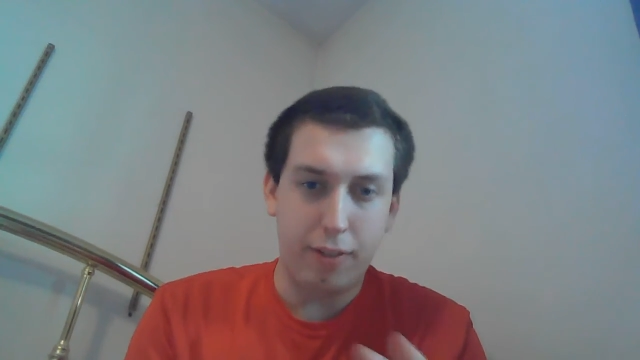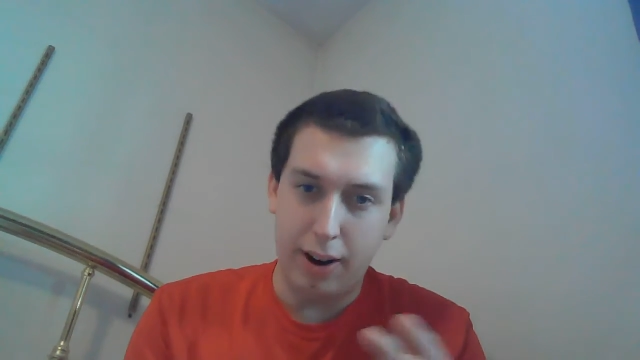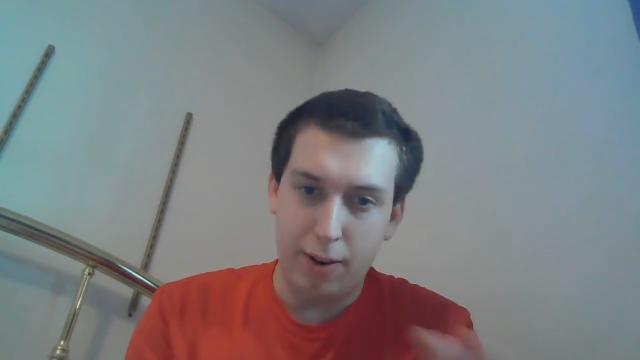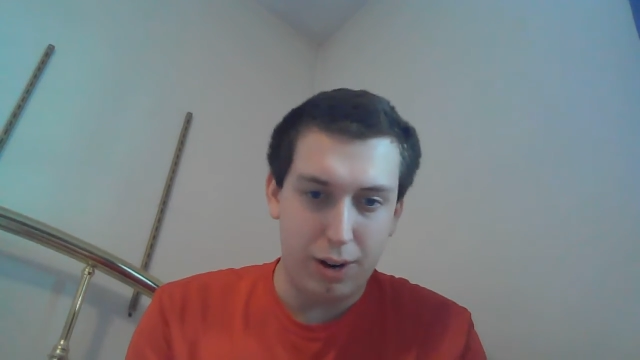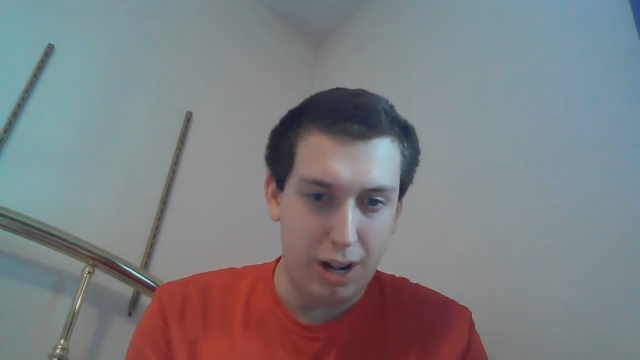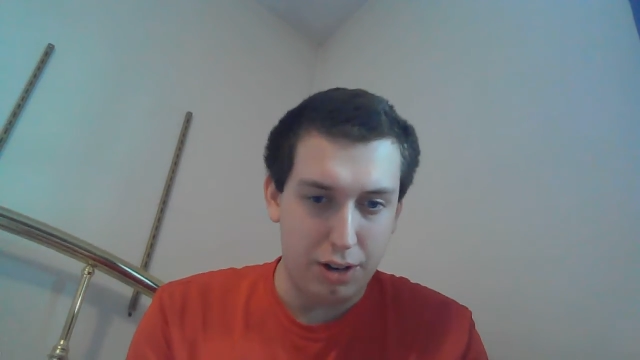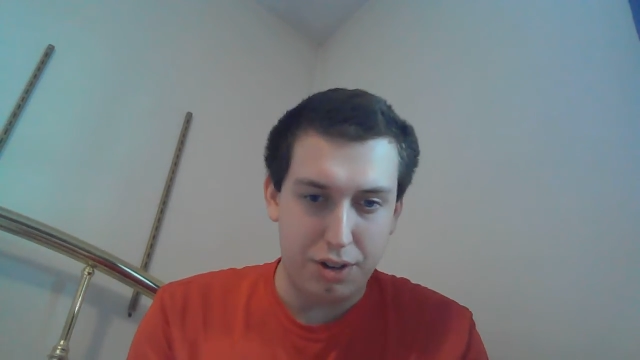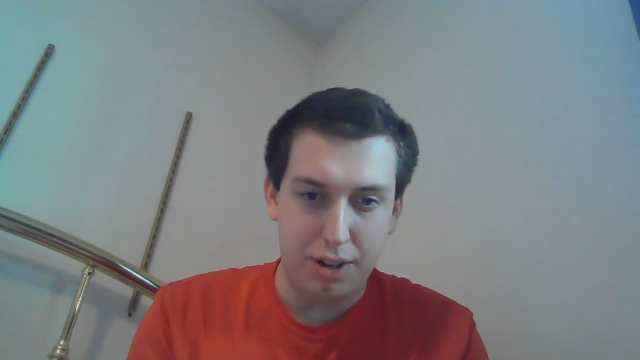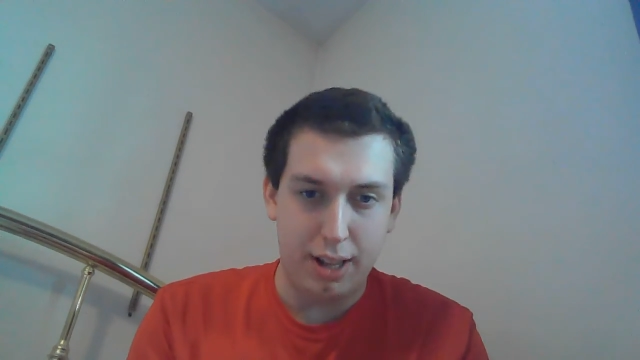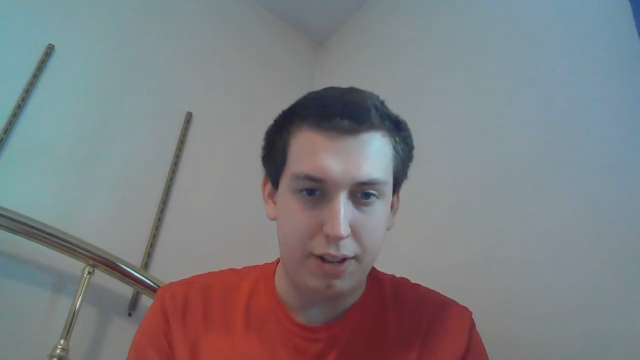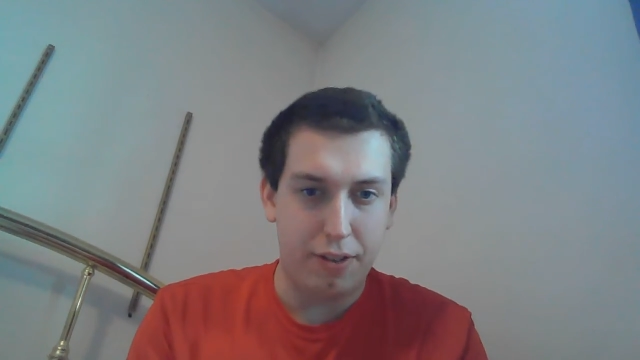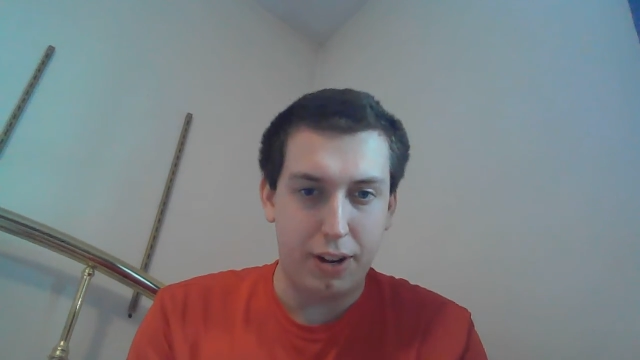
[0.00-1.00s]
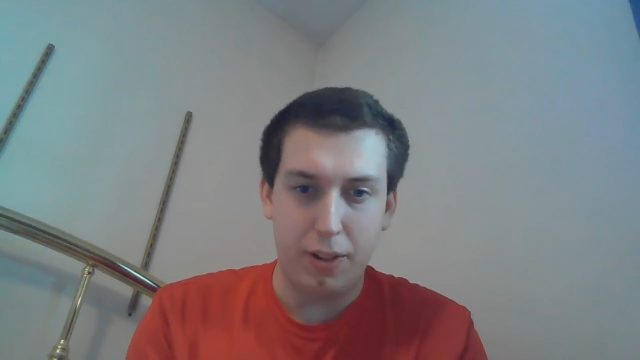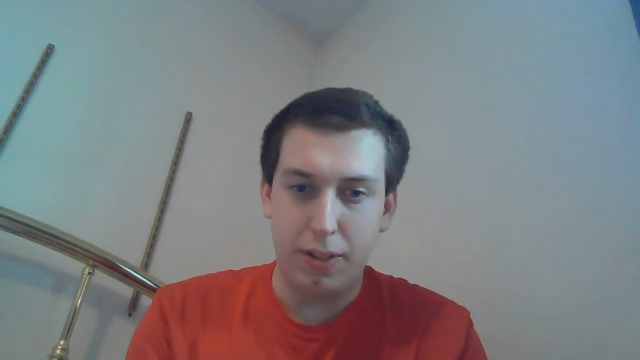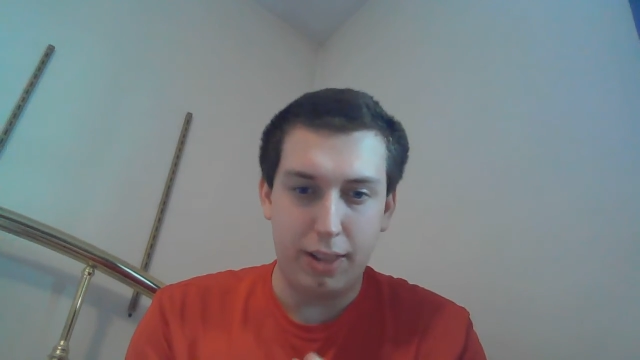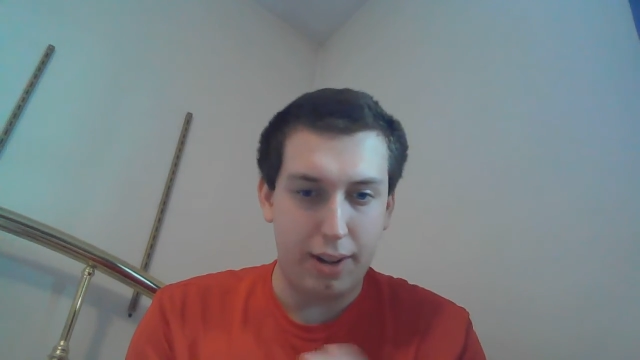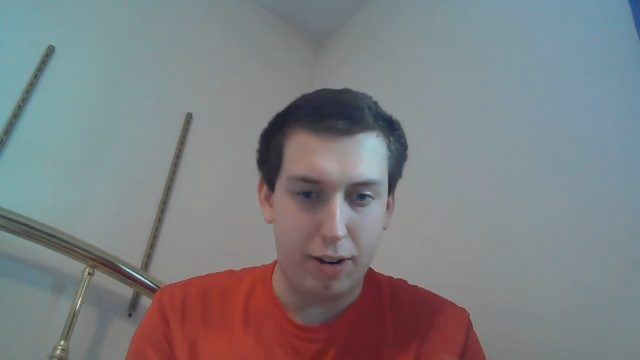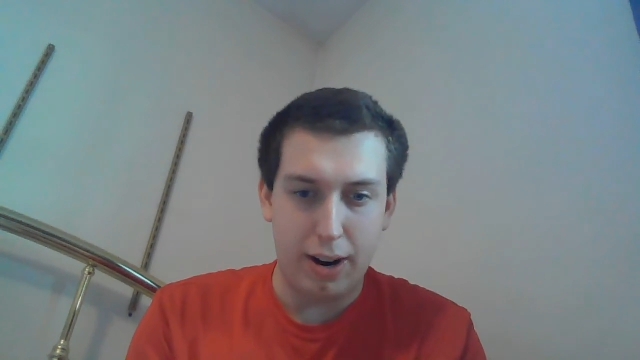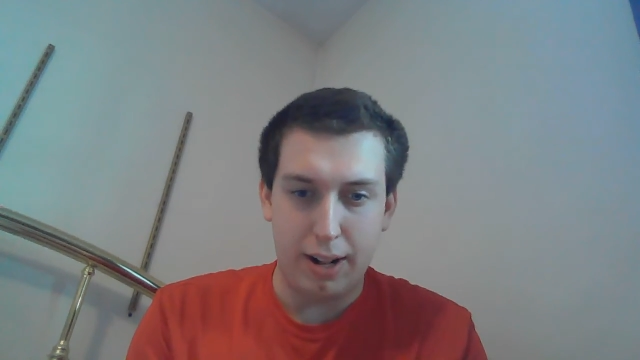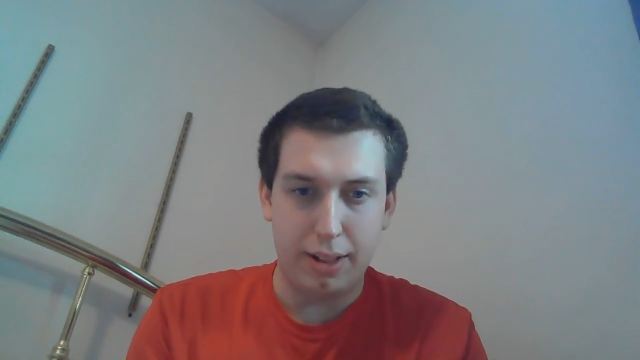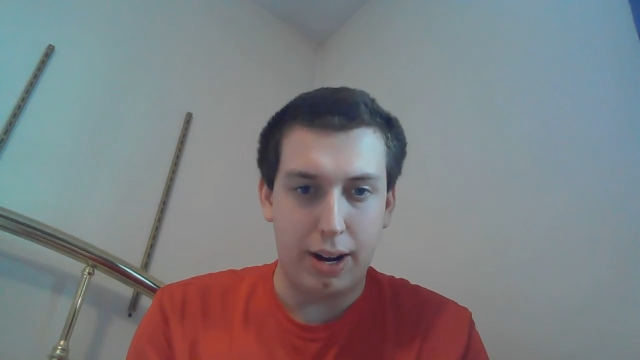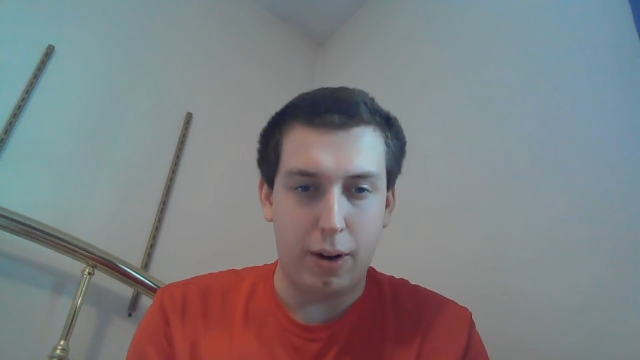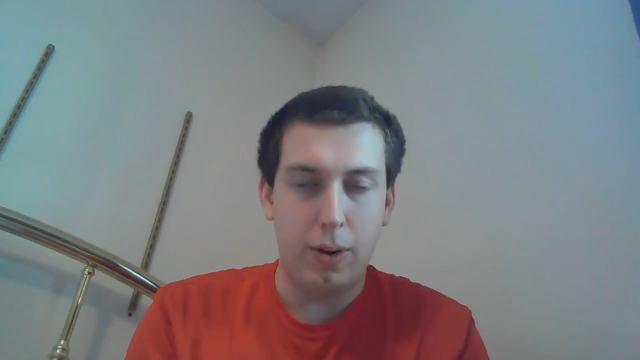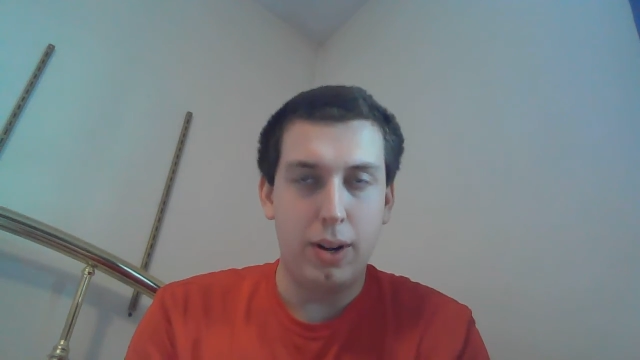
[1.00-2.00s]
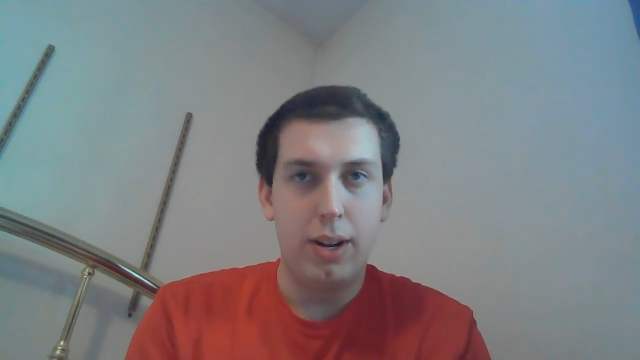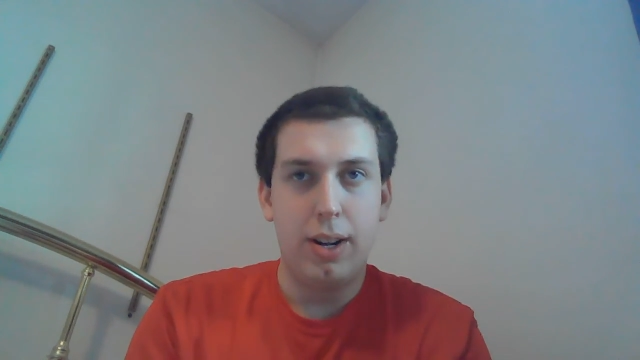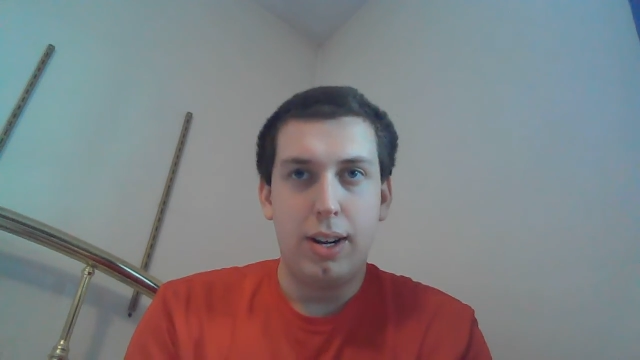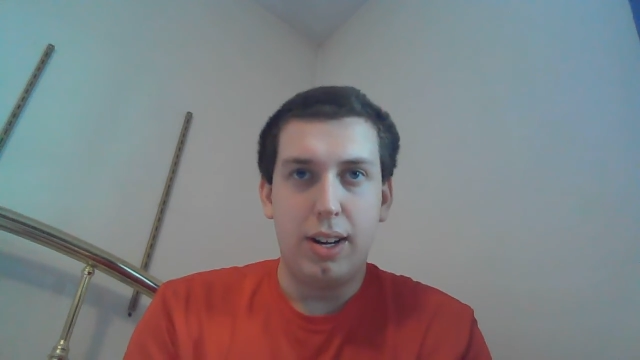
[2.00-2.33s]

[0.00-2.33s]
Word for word: If Aaron Rodgers is on the field, never had a doubt.